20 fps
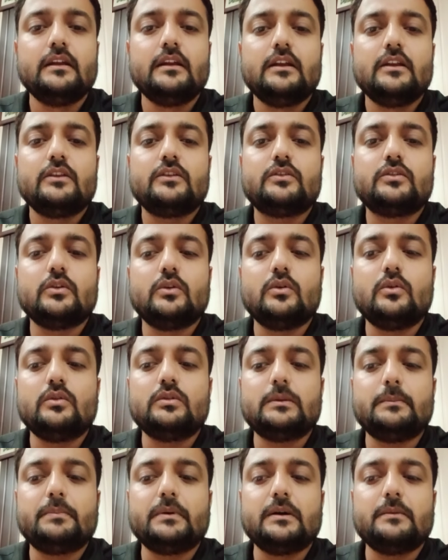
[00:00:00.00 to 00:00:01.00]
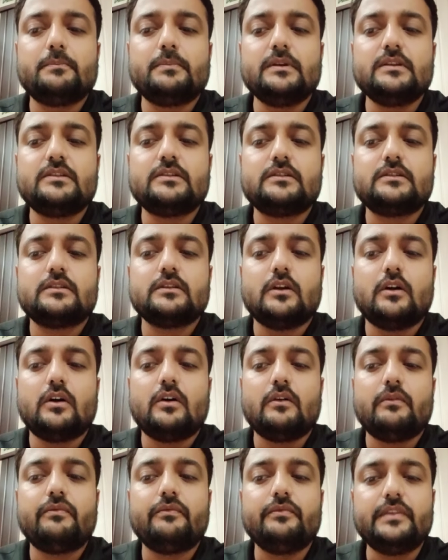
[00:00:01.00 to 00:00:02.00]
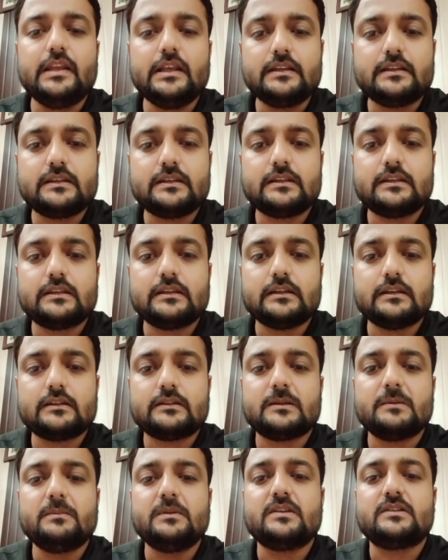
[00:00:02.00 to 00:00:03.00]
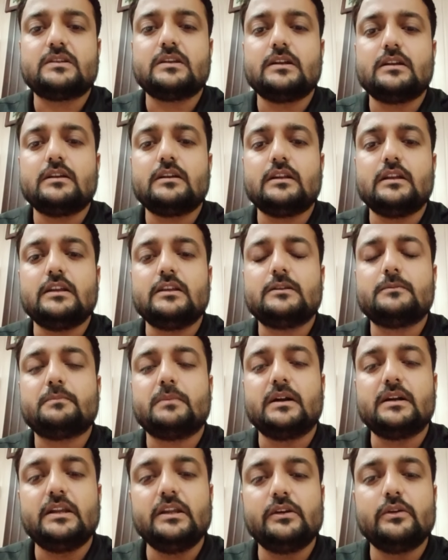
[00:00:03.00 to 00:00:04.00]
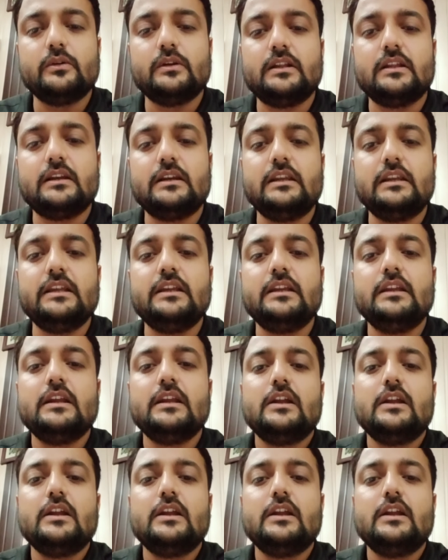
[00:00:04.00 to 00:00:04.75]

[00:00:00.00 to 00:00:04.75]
So the purpose of this semester is particularly